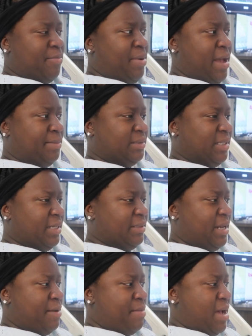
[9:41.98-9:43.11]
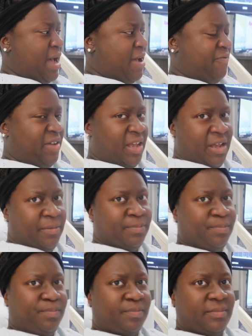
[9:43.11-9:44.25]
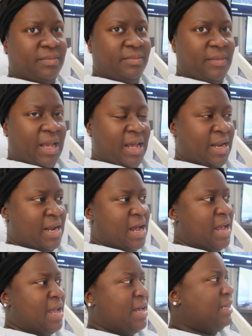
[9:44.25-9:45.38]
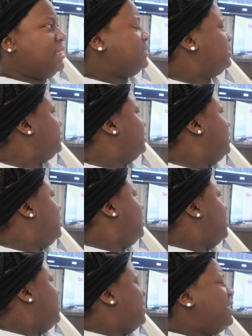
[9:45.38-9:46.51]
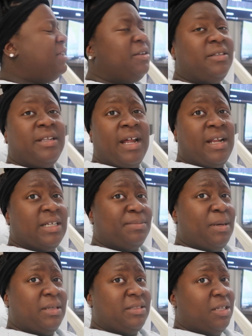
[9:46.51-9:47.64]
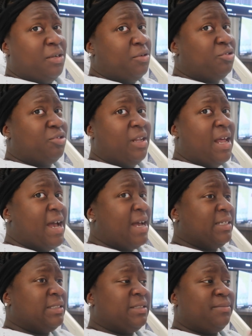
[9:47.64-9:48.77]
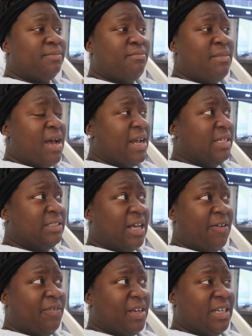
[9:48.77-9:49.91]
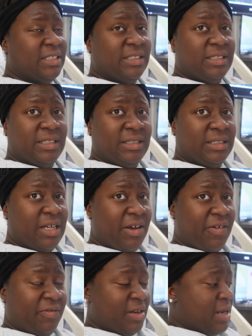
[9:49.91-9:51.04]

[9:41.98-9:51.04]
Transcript: Pepcid and my IV, and then I had this other thing that's supposed to neutralize my esophagus and stuff,